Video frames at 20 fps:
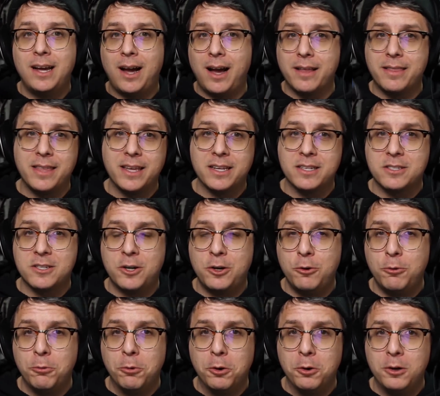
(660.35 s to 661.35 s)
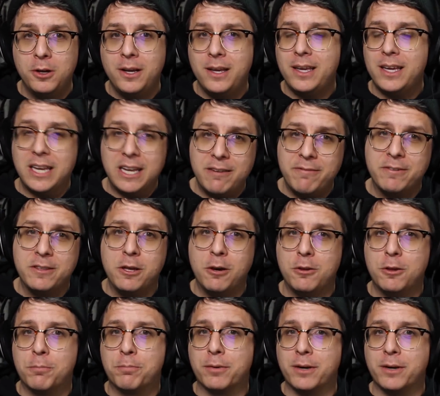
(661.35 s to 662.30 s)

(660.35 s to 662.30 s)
I think it's cool, even though the